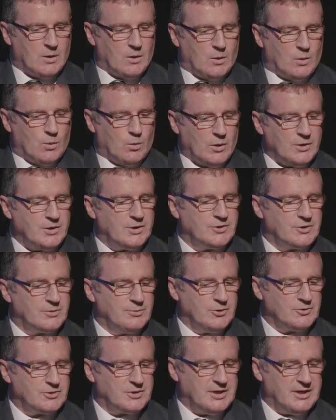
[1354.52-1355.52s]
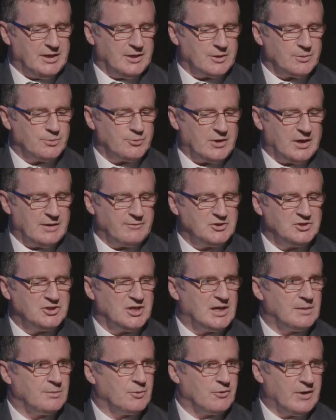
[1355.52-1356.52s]
one other mutineer, Private
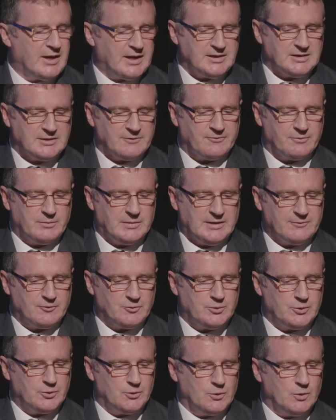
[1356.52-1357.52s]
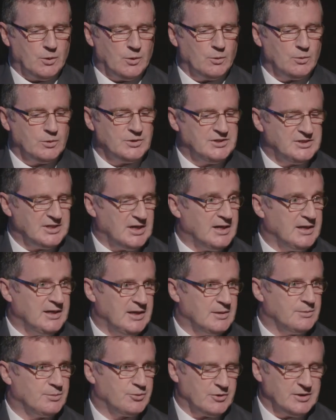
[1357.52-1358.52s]
John Miranda from Liverpool, would die
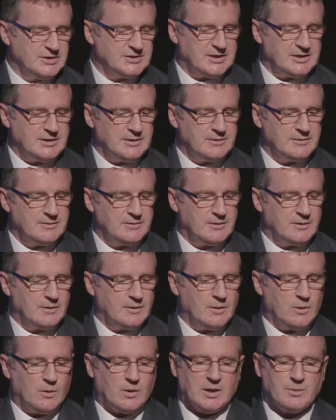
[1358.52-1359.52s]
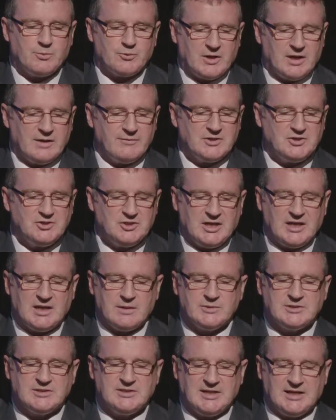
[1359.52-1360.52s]
in prison, while Private
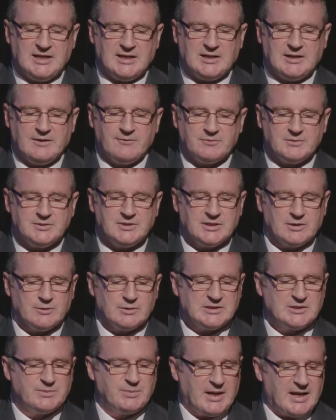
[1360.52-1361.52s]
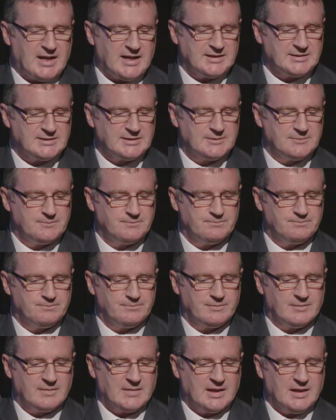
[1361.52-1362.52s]
James Daly from Tyrrell's Pass,
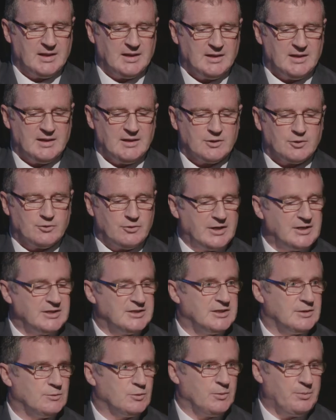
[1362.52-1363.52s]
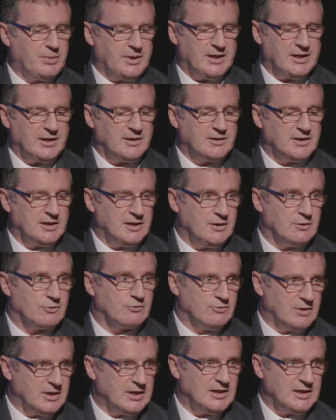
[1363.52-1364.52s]
credited with being the
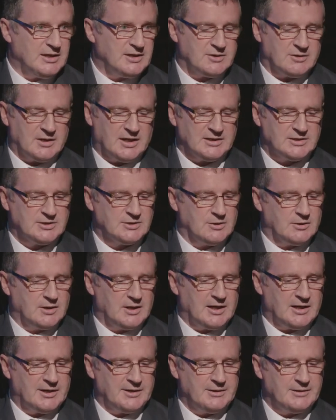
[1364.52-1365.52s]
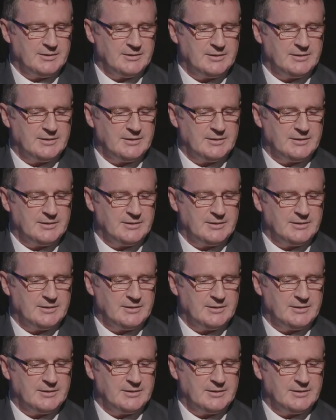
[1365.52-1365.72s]
ringleader at Solon,